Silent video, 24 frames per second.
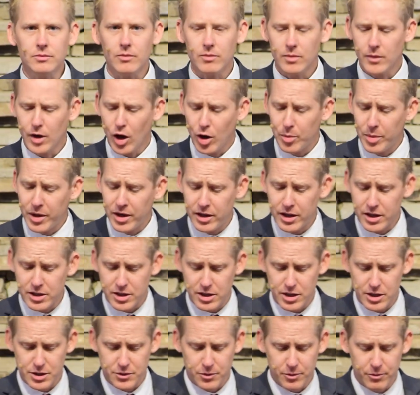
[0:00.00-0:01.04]
Our benediction
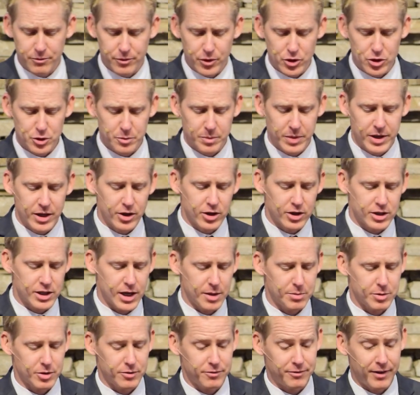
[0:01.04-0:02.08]
is from 1 Peter
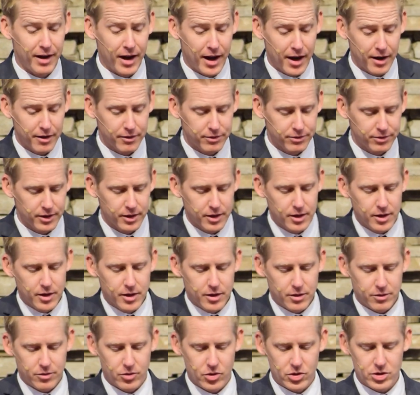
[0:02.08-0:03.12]
chapter 5,
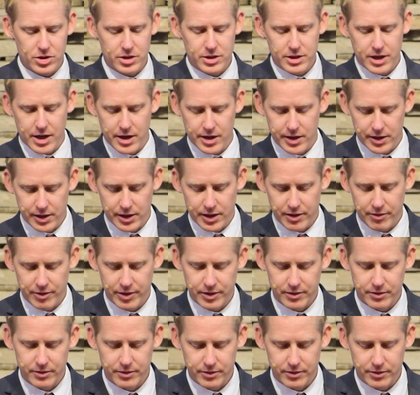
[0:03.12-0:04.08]
verses 10 and 11.